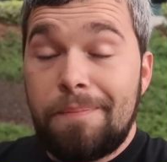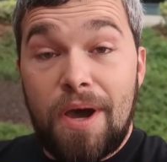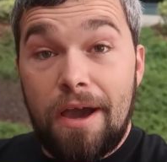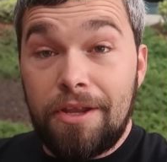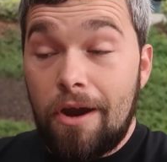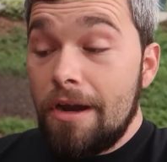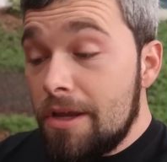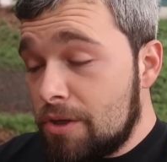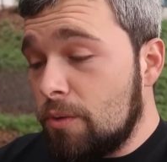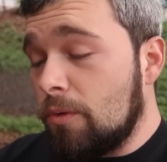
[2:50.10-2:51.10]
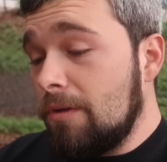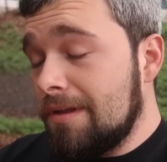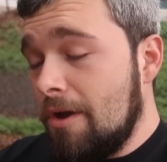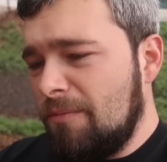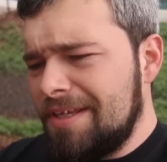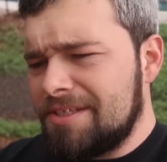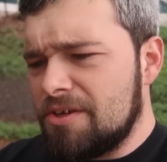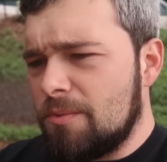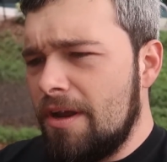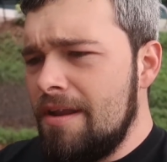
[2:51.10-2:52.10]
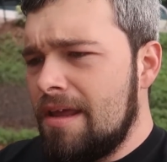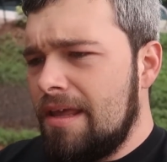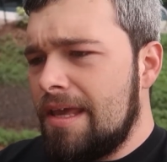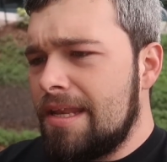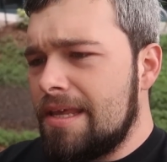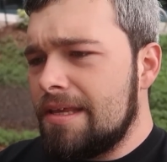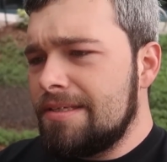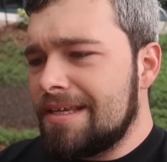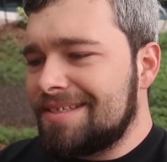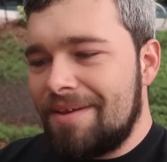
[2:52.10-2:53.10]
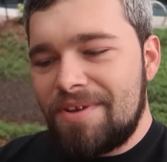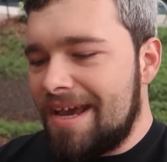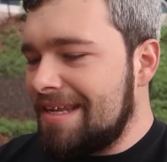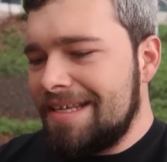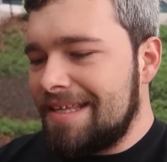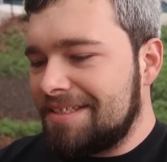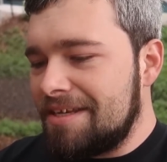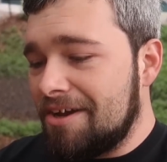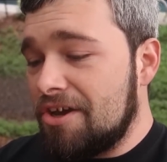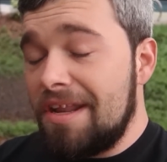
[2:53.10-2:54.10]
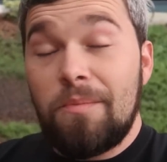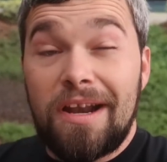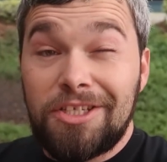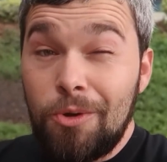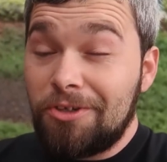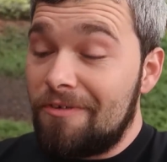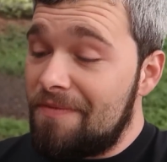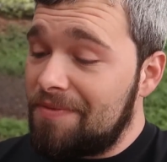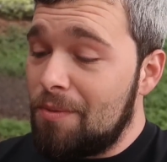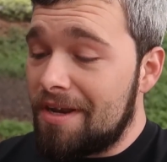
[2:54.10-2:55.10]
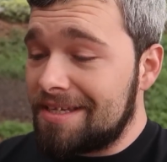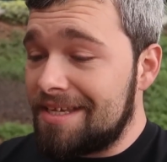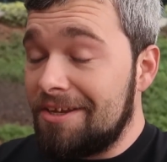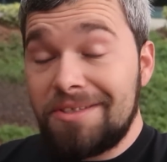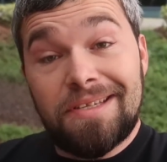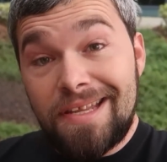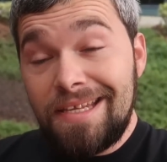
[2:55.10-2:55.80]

Pawniard, cool. Hopefully it's a good one. It is a 790, that's not good, and we're at 251 XLs,